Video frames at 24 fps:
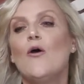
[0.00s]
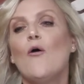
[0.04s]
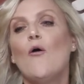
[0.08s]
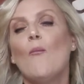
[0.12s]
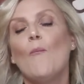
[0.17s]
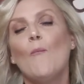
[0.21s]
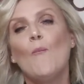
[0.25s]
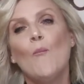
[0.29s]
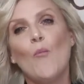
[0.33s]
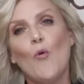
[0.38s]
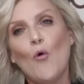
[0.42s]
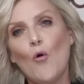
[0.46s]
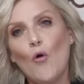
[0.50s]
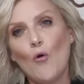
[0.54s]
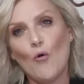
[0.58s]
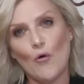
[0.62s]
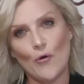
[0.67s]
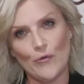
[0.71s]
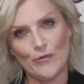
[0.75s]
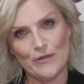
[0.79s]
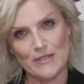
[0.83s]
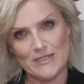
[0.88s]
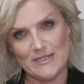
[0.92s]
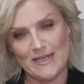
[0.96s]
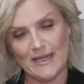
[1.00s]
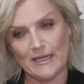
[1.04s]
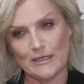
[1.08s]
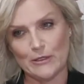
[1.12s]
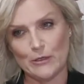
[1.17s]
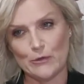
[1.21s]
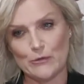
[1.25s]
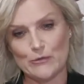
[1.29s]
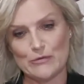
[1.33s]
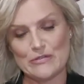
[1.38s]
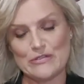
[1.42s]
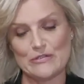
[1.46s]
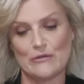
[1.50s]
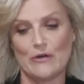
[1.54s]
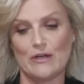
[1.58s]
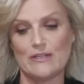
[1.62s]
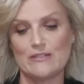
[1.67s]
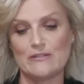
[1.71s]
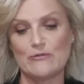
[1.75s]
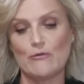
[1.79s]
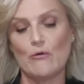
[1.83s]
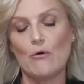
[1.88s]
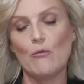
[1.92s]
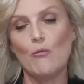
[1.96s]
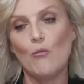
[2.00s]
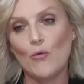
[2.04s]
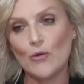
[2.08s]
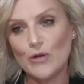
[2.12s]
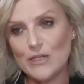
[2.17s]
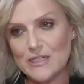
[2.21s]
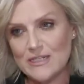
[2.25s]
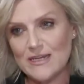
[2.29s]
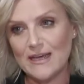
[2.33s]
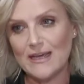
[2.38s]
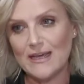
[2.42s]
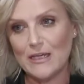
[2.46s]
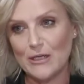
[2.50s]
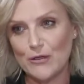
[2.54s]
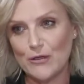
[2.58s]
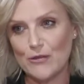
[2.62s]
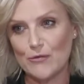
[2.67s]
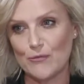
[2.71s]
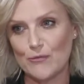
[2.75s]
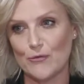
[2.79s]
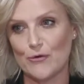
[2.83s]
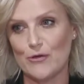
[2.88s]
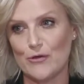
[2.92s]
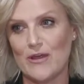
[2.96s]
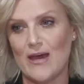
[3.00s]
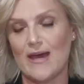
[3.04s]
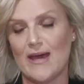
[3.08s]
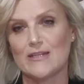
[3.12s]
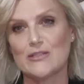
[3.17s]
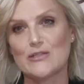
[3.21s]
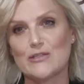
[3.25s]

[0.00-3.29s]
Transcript: more on the technical side, so I want to take you through that.